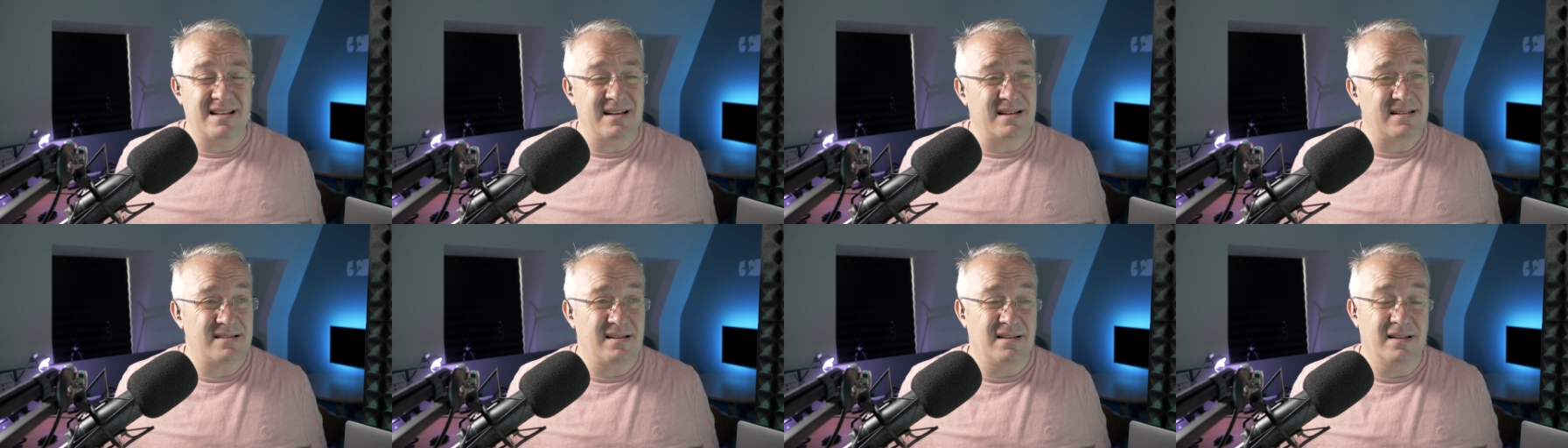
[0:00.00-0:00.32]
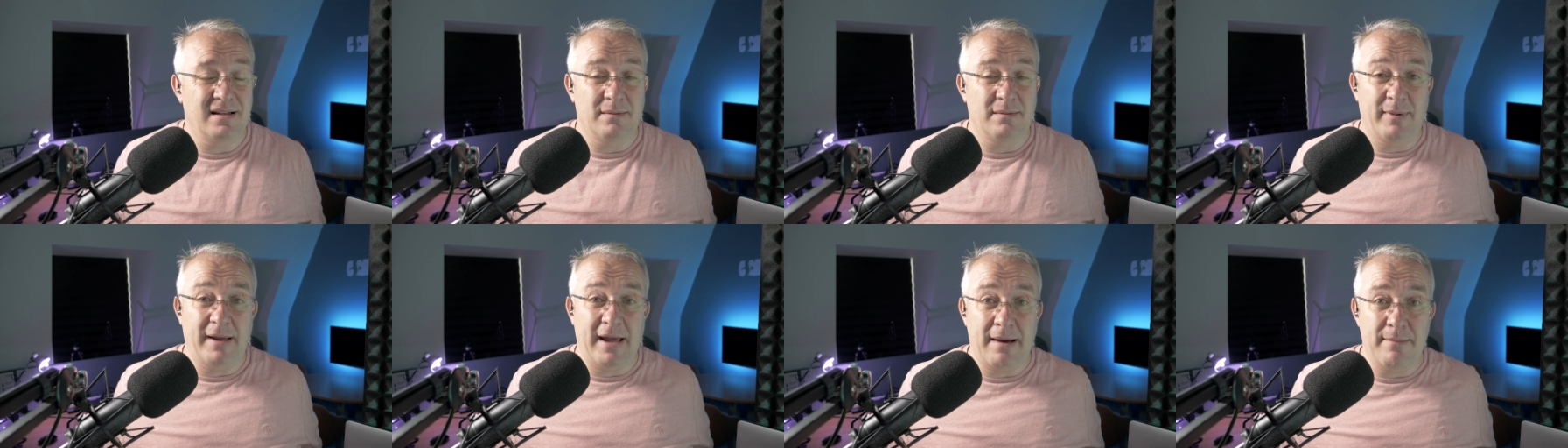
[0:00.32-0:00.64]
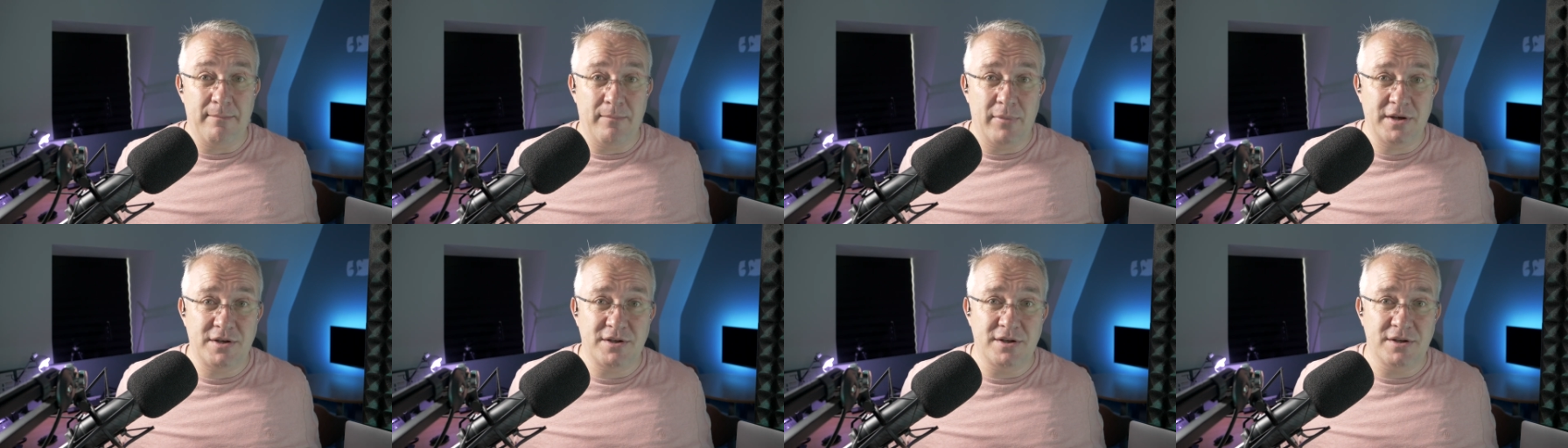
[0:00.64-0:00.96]
That's a little bit
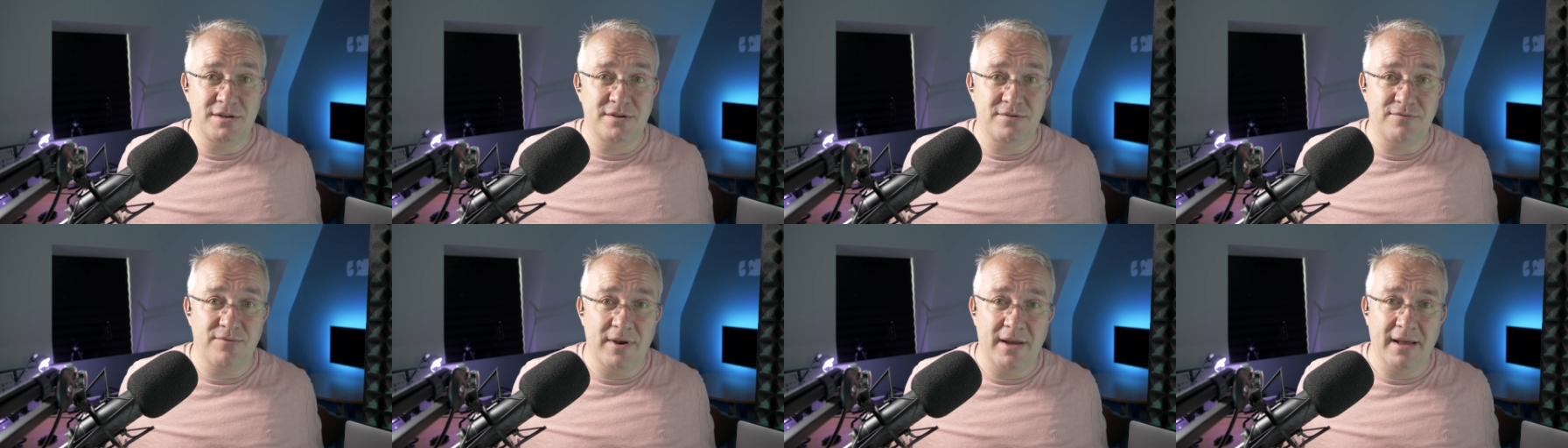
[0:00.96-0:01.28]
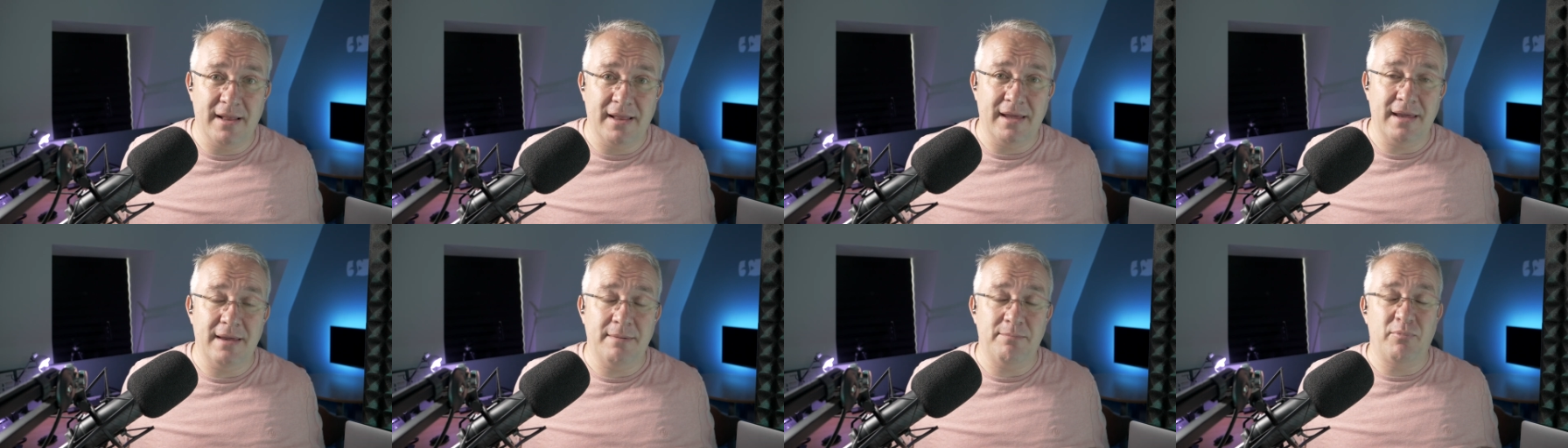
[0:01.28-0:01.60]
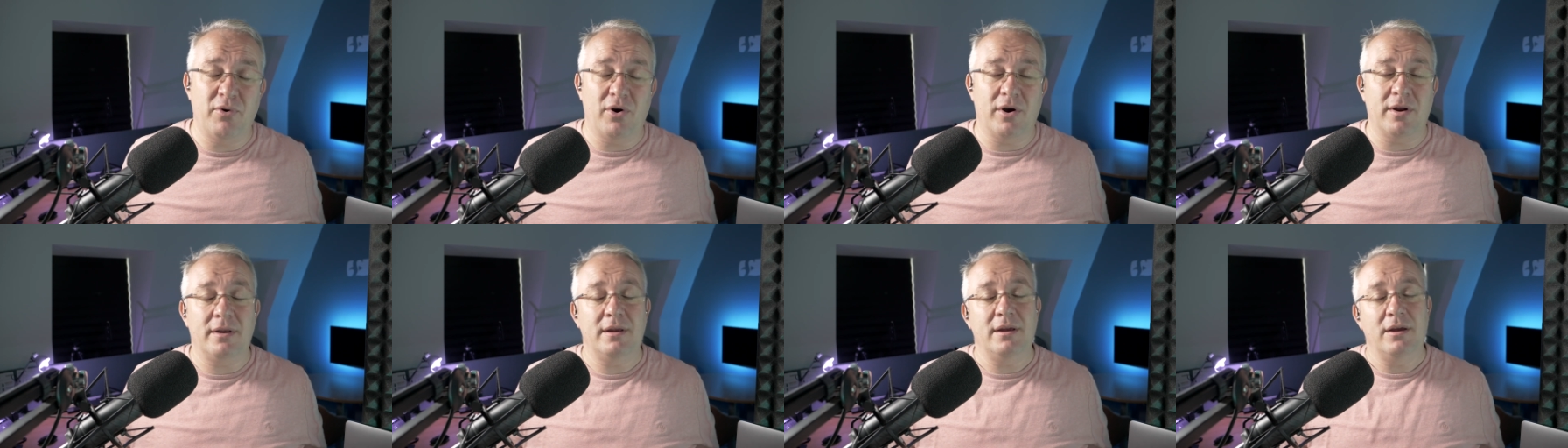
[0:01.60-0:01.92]
ambitious, really,
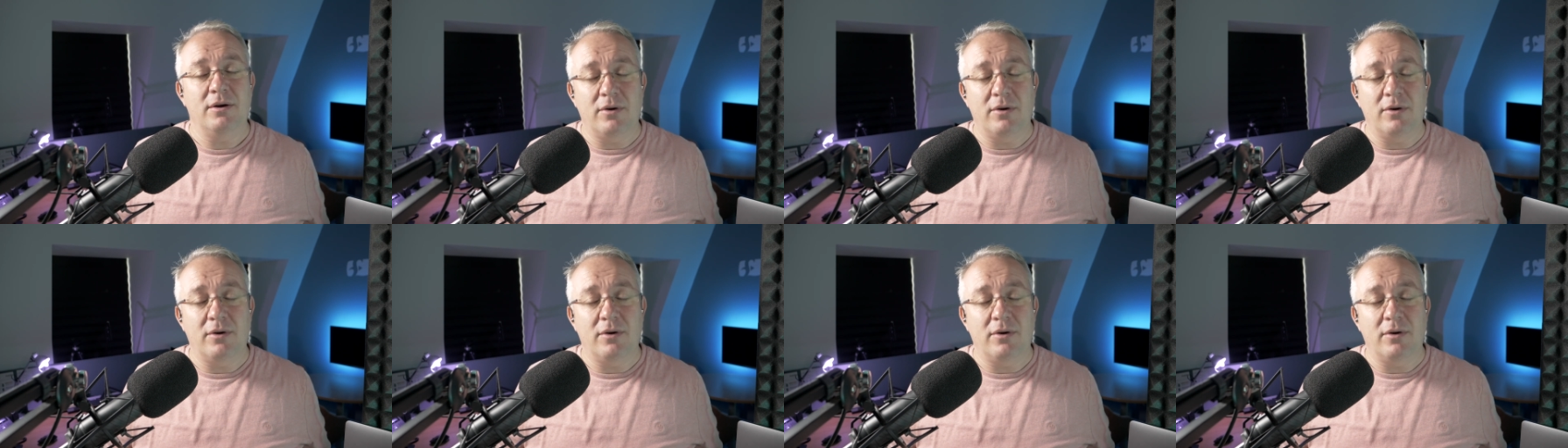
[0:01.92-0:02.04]
but